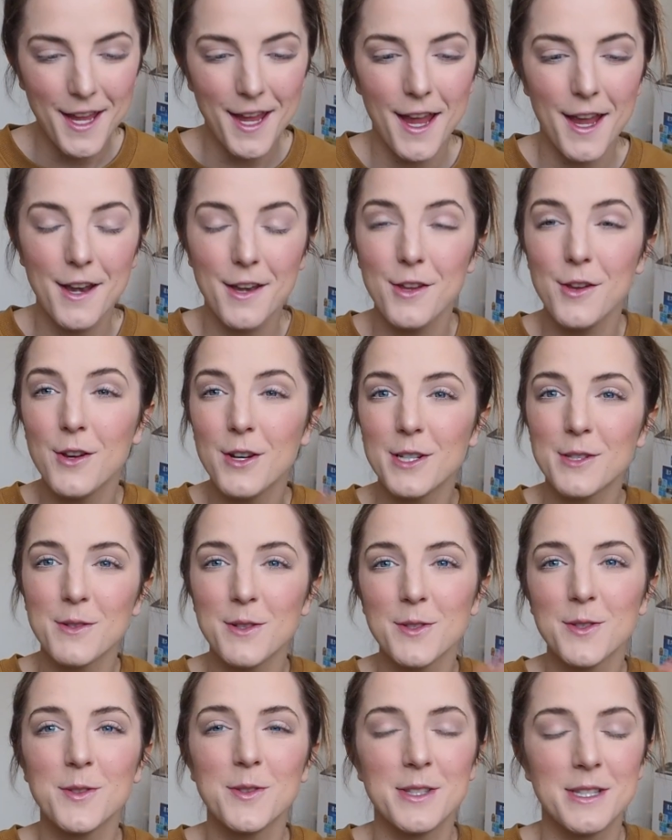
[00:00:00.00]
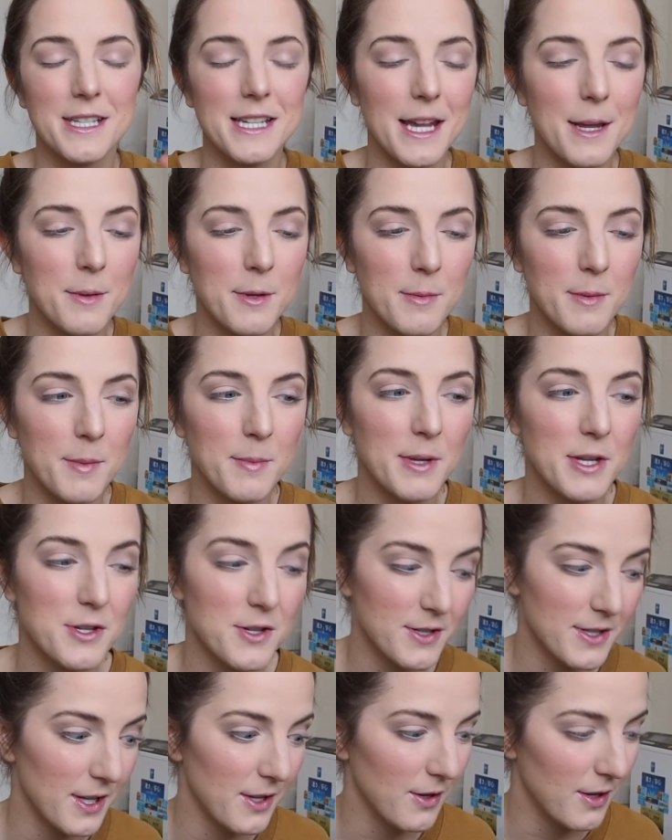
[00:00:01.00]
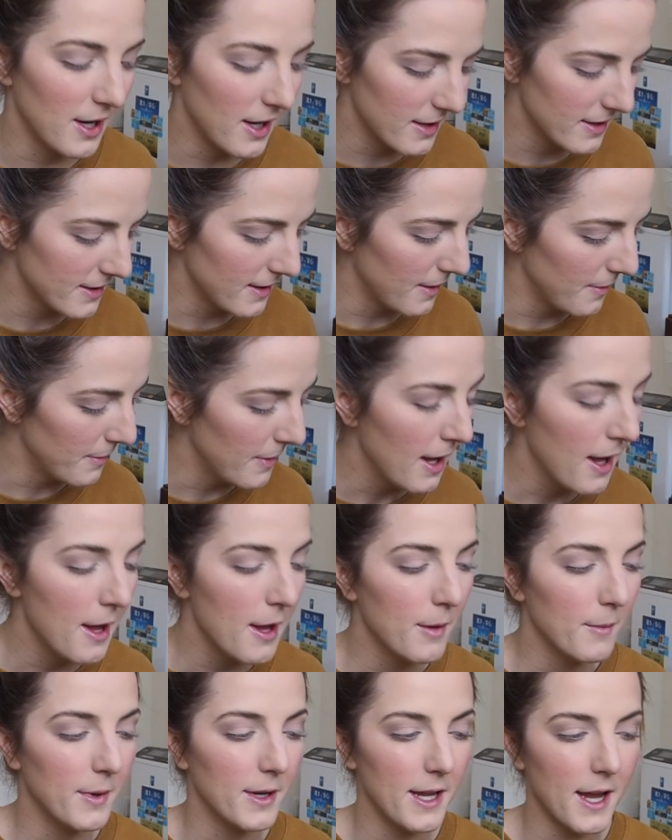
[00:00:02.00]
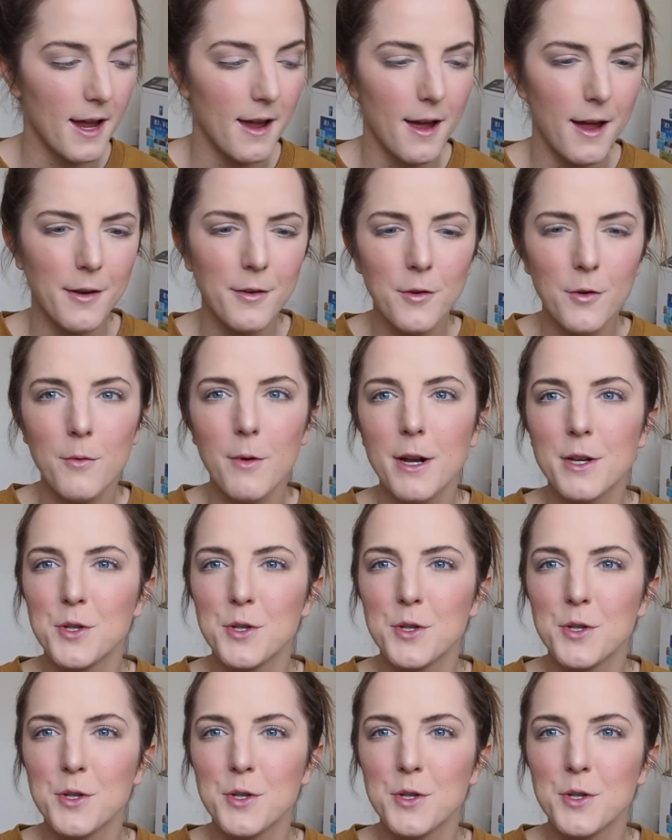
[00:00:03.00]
And you guys are also DMing me pictures that you got some. But yeah, I don't know why